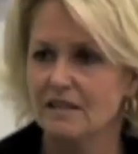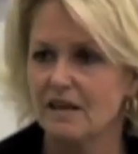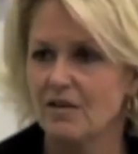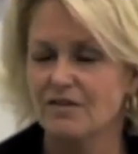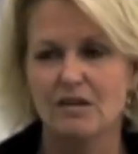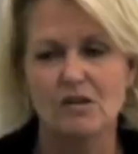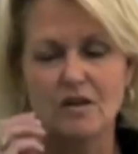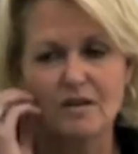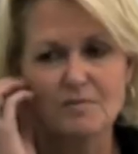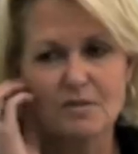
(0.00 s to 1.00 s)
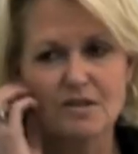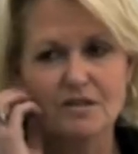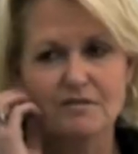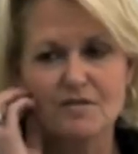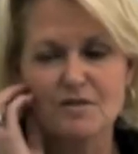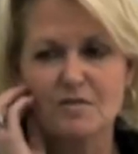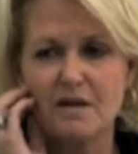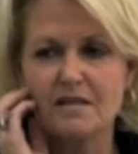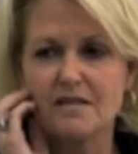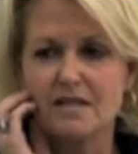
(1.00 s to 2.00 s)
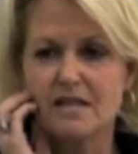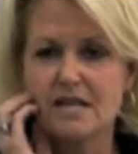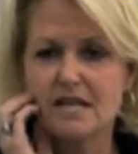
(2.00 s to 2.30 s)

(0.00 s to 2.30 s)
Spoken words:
healthcare costs, particularly in physical medicine.